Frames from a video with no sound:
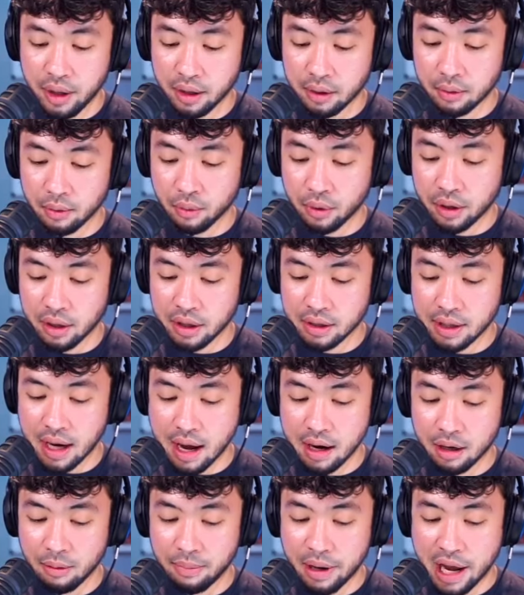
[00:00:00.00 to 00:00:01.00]
quick, we're going to
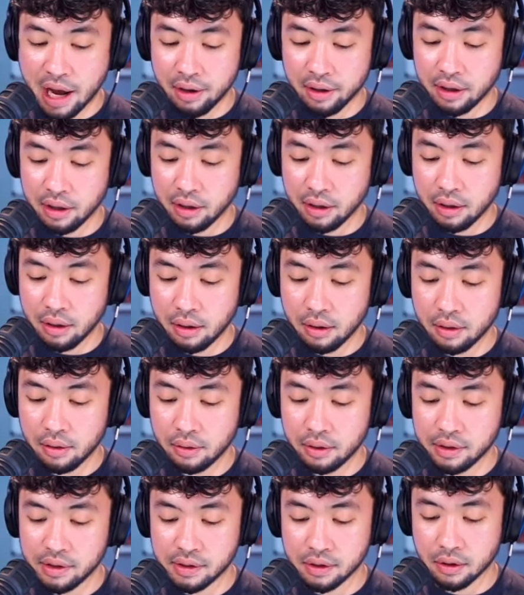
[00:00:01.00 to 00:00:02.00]
talk about here.
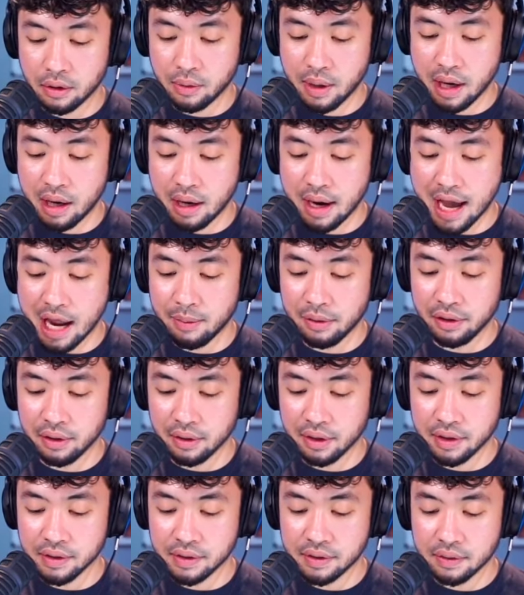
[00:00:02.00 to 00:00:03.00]
This is a great anatomy. Look
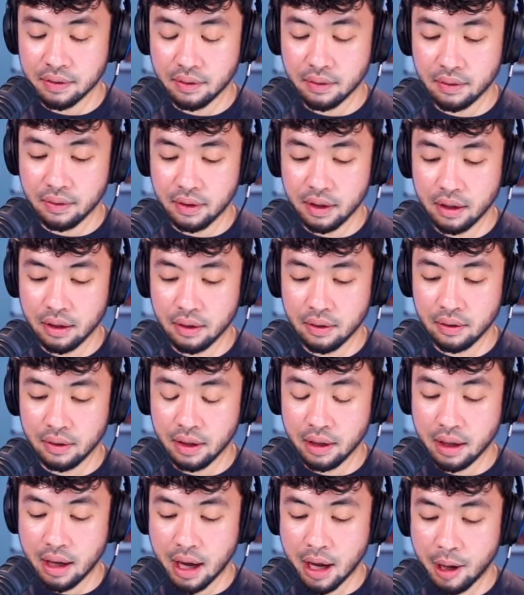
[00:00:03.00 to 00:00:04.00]
at this.
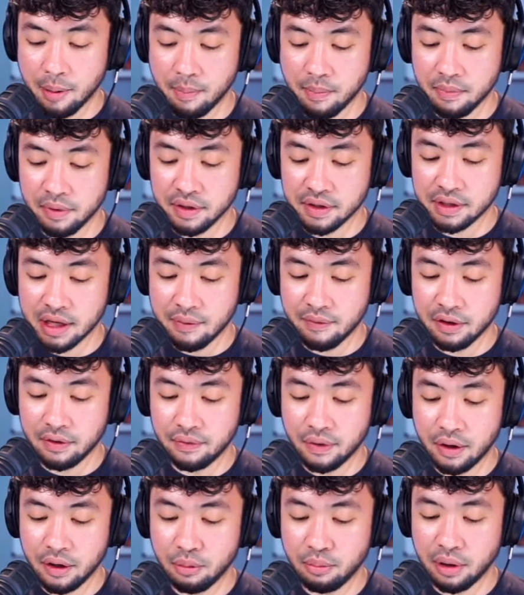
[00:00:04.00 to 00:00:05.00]
The
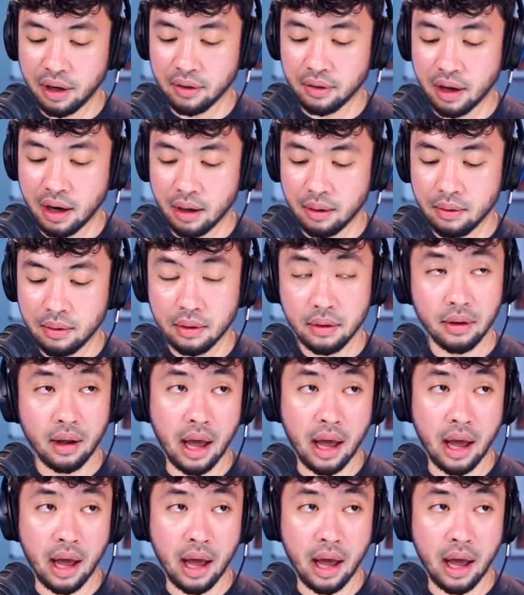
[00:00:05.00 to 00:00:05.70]
seventh vertebrae there.